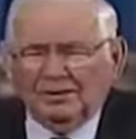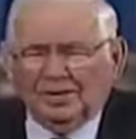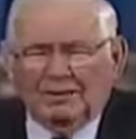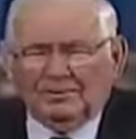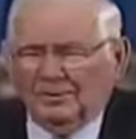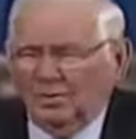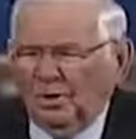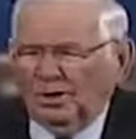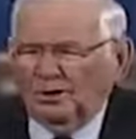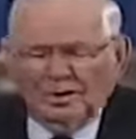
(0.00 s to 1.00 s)
in chapter
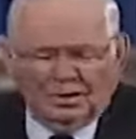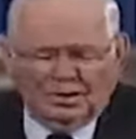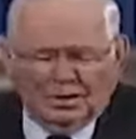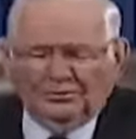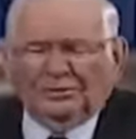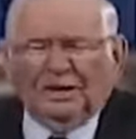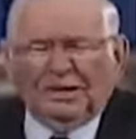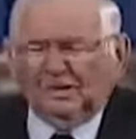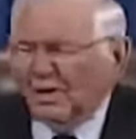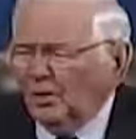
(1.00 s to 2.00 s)
1
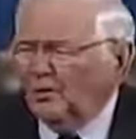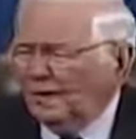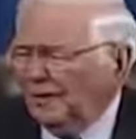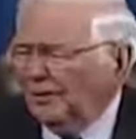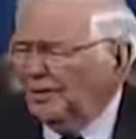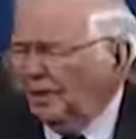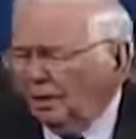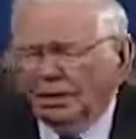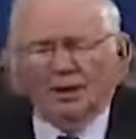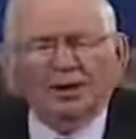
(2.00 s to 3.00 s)
Hosea, go marry a
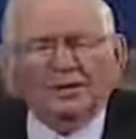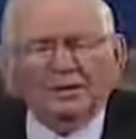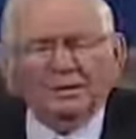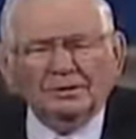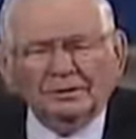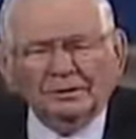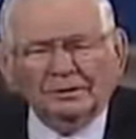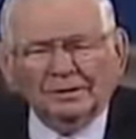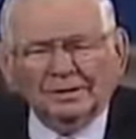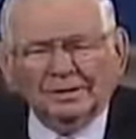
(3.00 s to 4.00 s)
harlot,
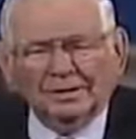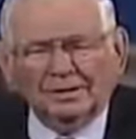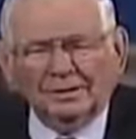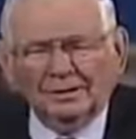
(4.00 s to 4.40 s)
okay,